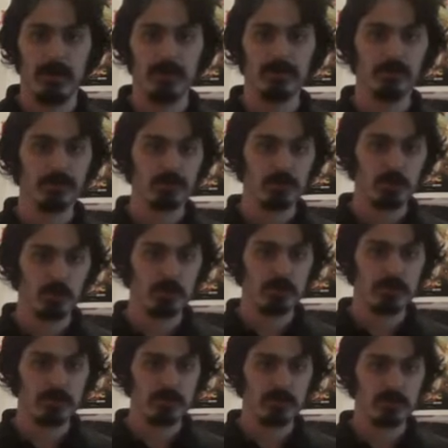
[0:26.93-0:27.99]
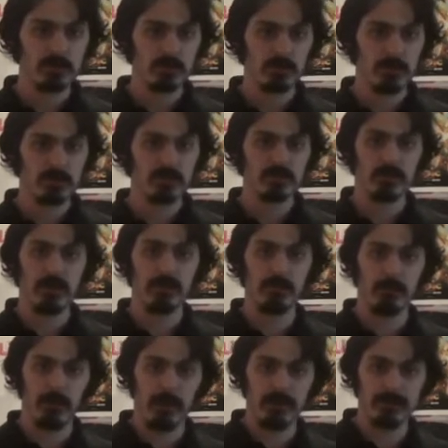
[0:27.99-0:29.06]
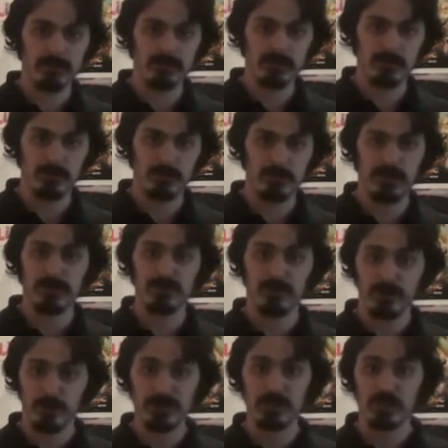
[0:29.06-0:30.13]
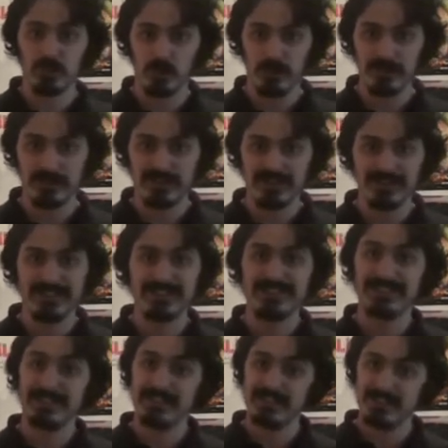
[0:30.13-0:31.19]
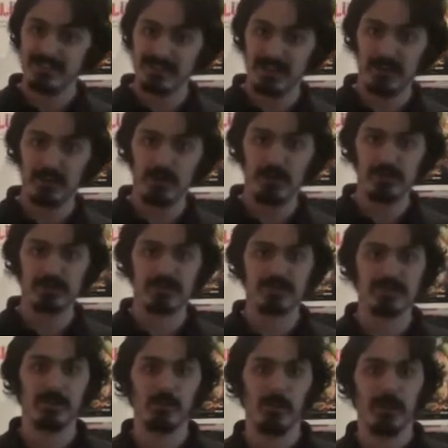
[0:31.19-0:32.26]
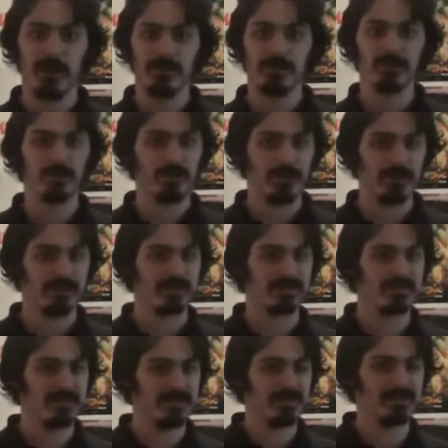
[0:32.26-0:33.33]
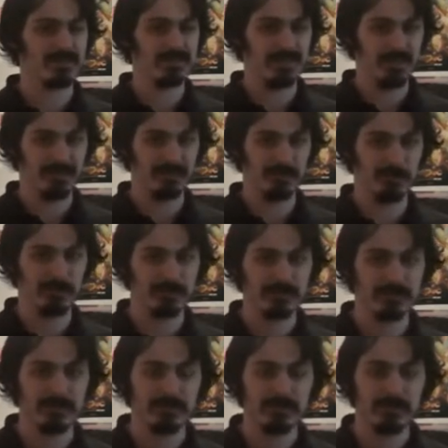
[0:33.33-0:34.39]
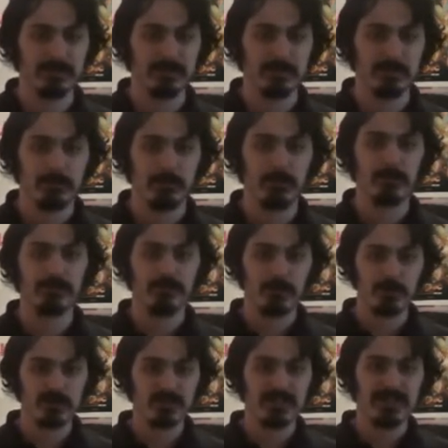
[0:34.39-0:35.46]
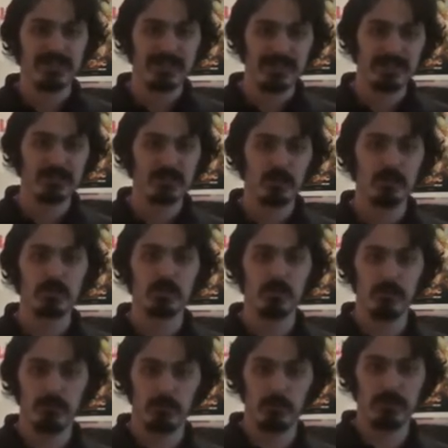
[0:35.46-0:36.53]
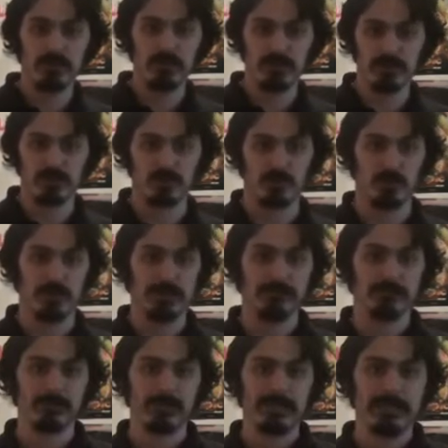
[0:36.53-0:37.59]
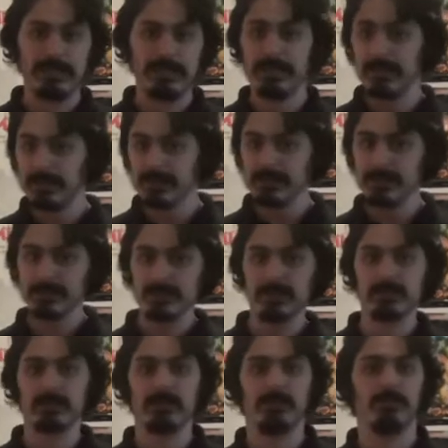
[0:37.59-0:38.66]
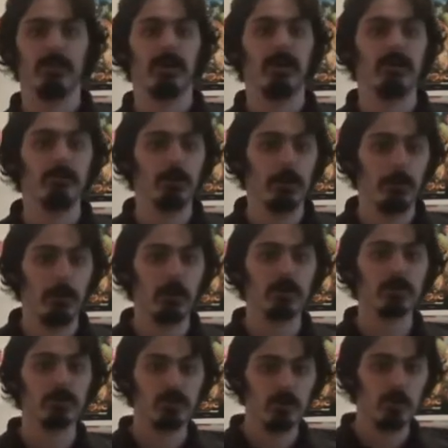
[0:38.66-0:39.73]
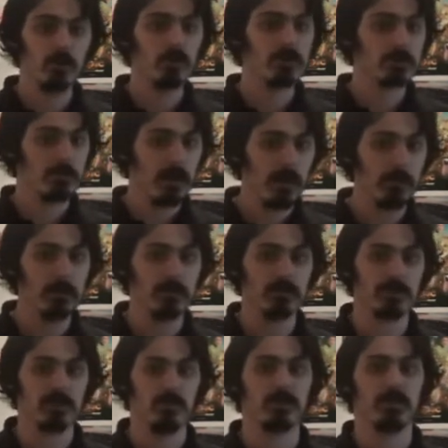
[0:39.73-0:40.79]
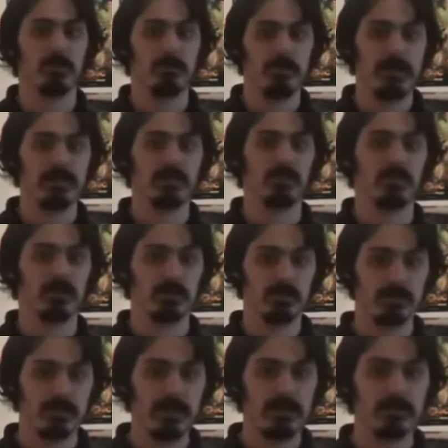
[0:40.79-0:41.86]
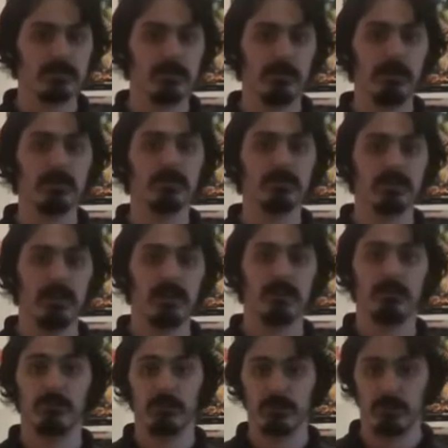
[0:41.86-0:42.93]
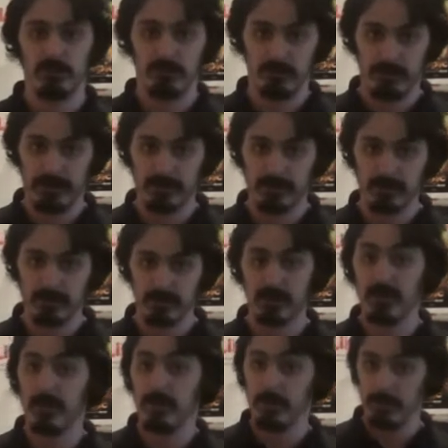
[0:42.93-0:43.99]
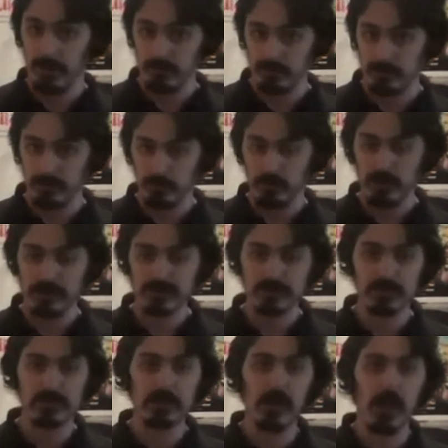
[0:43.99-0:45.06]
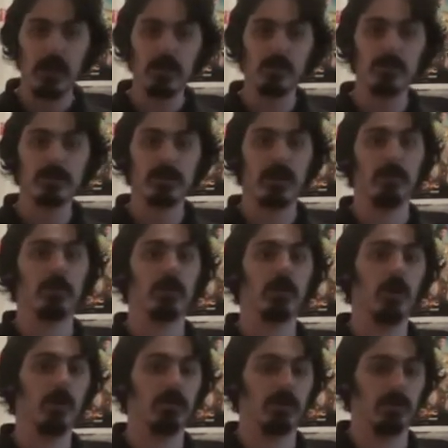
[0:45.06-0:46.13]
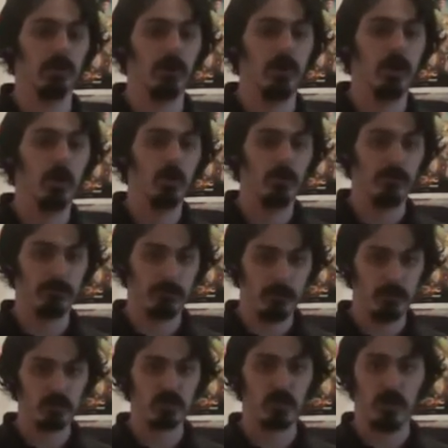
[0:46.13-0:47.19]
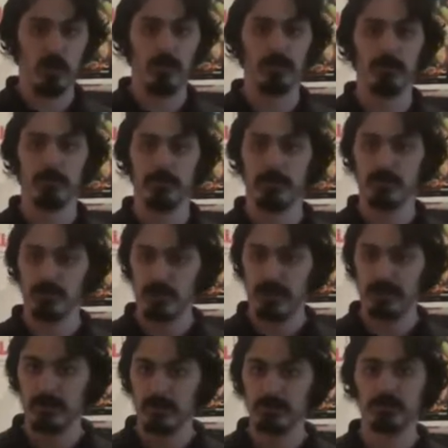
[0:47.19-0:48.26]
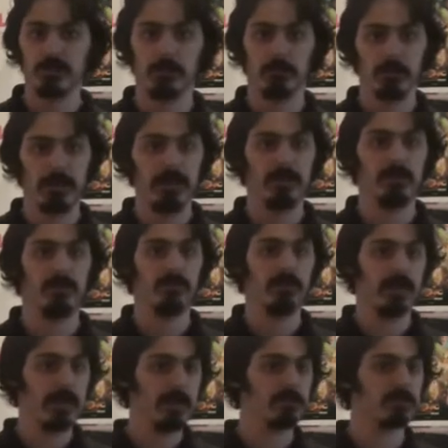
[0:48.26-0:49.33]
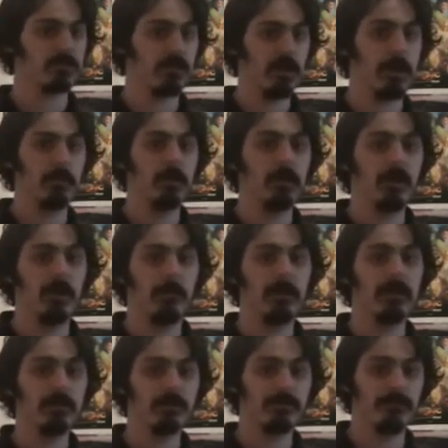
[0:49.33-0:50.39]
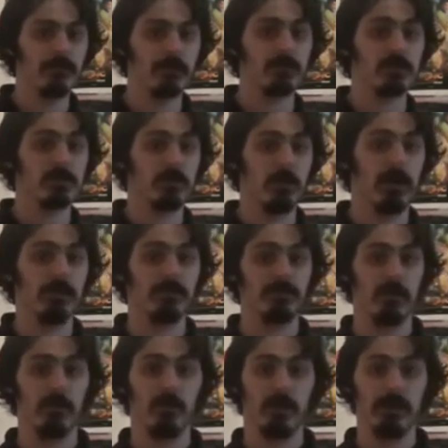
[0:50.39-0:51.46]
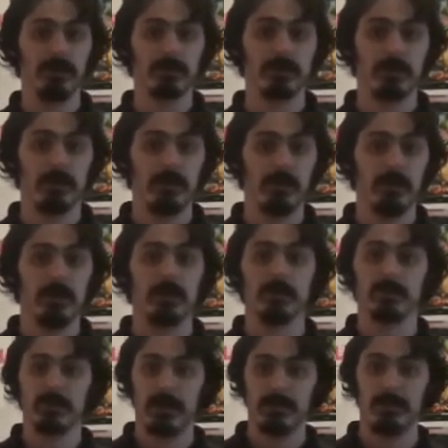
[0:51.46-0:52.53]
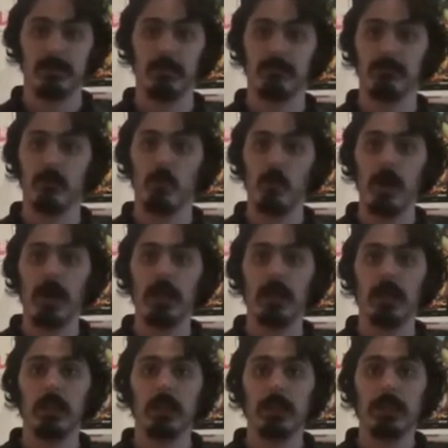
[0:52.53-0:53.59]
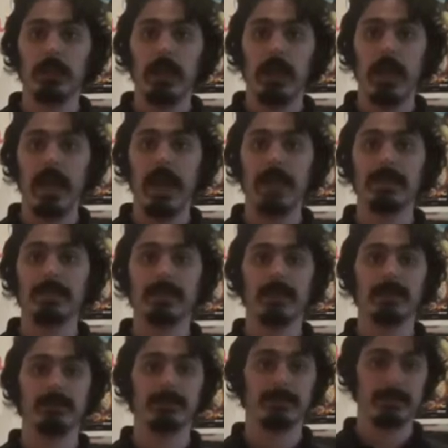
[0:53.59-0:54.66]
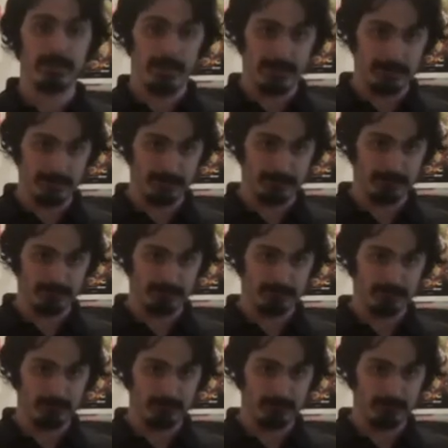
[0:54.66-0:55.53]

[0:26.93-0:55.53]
And the truth is, as much as I admire Dune and do enjoy it, it's not hard to see why the critics didn't take to it. But first, let's go into a brief history. In 1965, the book Dune was published. It was a massive success among science fiction fans. Not surprisingly, Hollywood came a-calling, with producer Arthur P. Jacobs of Planet of the Apes fame being the first to buy the film rights. He sat on them for a while, and then died.